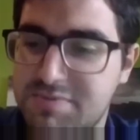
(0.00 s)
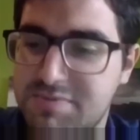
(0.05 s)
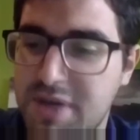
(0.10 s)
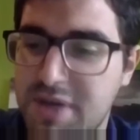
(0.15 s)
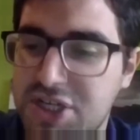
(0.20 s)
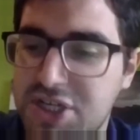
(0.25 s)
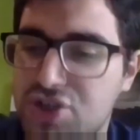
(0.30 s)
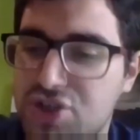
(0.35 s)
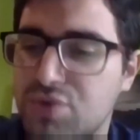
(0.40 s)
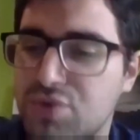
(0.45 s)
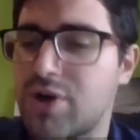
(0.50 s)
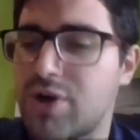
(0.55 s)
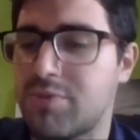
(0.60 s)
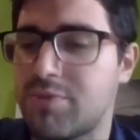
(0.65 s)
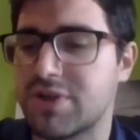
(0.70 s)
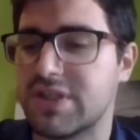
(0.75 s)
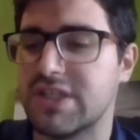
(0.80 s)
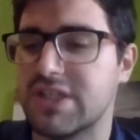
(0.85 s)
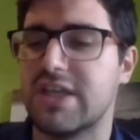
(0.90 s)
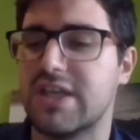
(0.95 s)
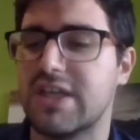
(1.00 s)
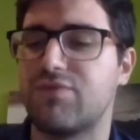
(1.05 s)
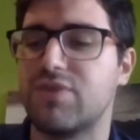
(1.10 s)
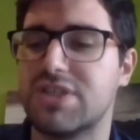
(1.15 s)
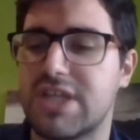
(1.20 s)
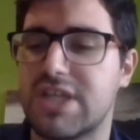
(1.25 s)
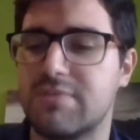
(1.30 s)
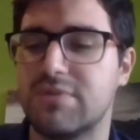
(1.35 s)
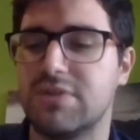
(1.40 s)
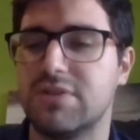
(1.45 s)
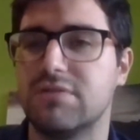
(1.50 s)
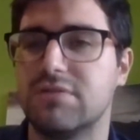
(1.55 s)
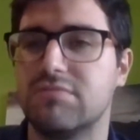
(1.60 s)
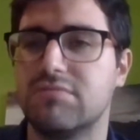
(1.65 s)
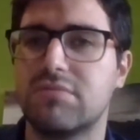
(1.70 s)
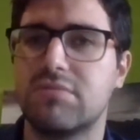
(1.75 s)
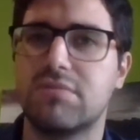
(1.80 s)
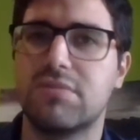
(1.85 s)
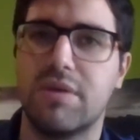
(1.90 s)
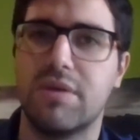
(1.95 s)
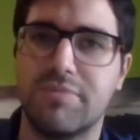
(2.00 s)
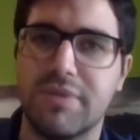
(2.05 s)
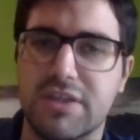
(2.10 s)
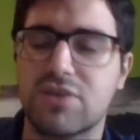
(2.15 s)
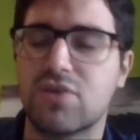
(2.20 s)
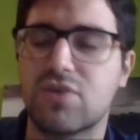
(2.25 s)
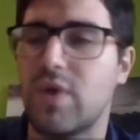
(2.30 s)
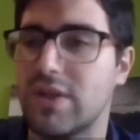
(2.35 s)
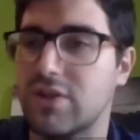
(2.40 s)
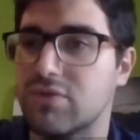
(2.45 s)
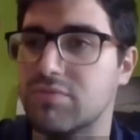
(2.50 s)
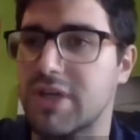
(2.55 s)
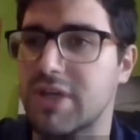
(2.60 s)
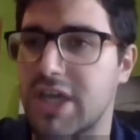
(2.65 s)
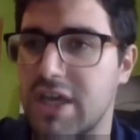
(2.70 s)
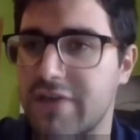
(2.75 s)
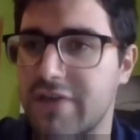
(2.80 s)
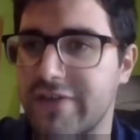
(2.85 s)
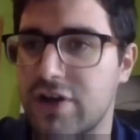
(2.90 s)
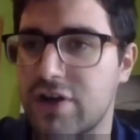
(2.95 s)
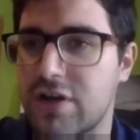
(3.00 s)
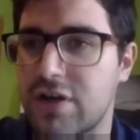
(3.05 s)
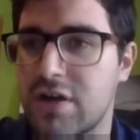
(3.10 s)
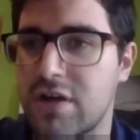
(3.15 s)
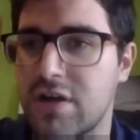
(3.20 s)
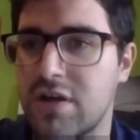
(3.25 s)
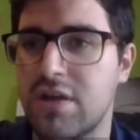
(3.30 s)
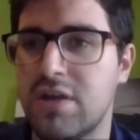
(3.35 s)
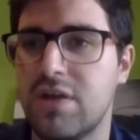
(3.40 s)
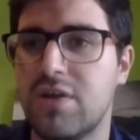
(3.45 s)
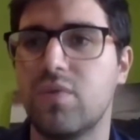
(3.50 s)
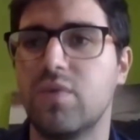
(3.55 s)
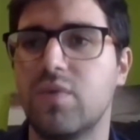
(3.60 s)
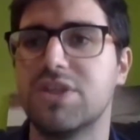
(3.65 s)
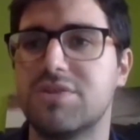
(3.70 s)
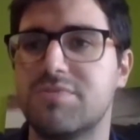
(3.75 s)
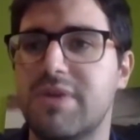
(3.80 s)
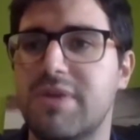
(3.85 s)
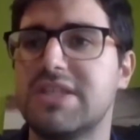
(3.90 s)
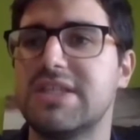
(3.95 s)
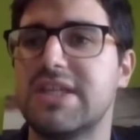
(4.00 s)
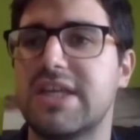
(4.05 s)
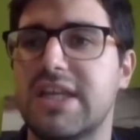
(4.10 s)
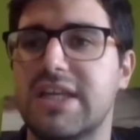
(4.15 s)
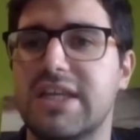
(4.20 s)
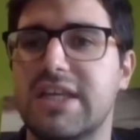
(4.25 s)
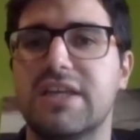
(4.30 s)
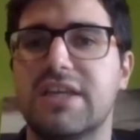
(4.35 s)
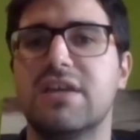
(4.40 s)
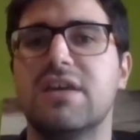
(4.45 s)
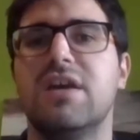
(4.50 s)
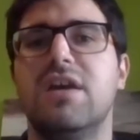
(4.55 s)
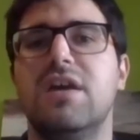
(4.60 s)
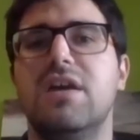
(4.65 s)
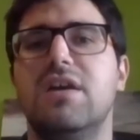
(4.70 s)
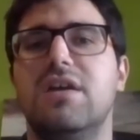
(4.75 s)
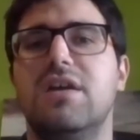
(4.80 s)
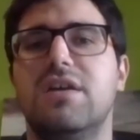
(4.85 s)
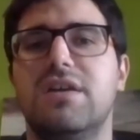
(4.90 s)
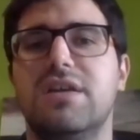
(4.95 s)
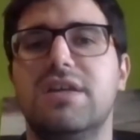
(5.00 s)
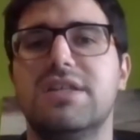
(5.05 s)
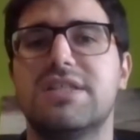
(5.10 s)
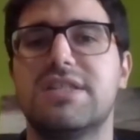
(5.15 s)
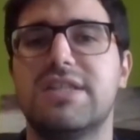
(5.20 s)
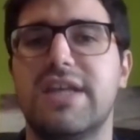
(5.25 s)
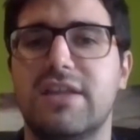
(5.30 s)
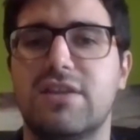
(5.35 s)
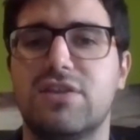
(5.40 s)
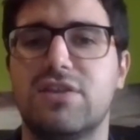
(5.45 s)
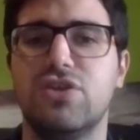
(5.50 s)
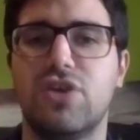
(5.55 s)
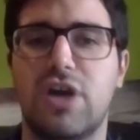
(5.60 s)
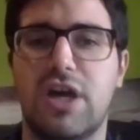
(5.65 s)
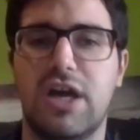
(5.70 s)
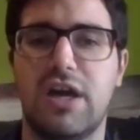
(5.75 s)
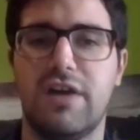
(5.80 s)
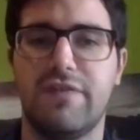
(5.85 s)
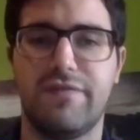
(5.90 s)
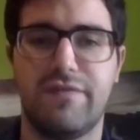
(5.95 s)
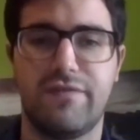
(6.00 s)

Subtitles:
properties that resemble a bit quantum behavior, which basically is that you have